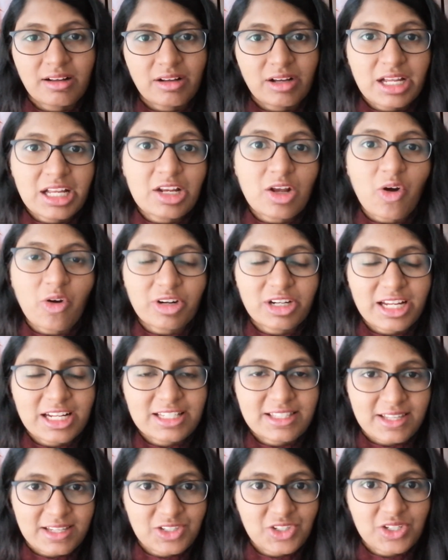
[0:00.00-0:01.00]
in online
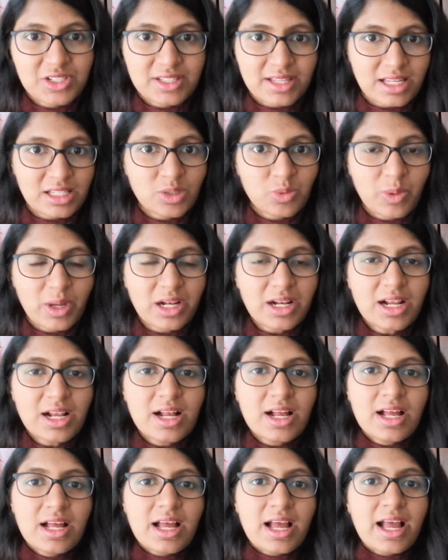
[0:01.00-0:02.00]
sessions as well,
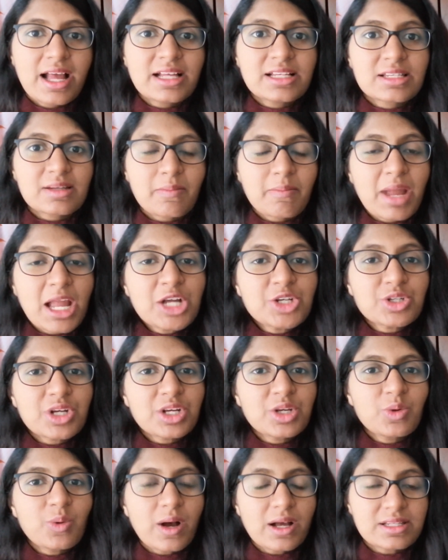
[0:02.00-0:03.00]
and make sure
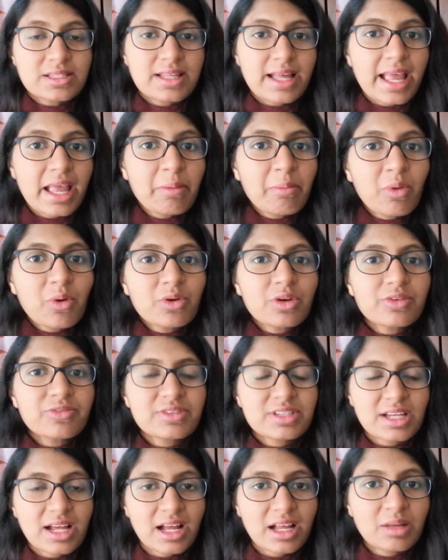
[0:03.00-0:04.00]
you ask the amount of
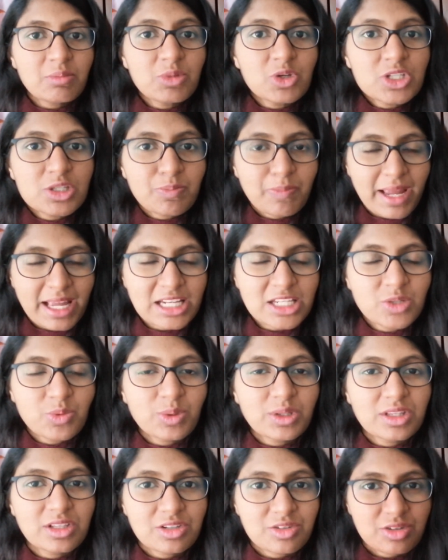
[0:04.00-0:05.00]
time you spent with the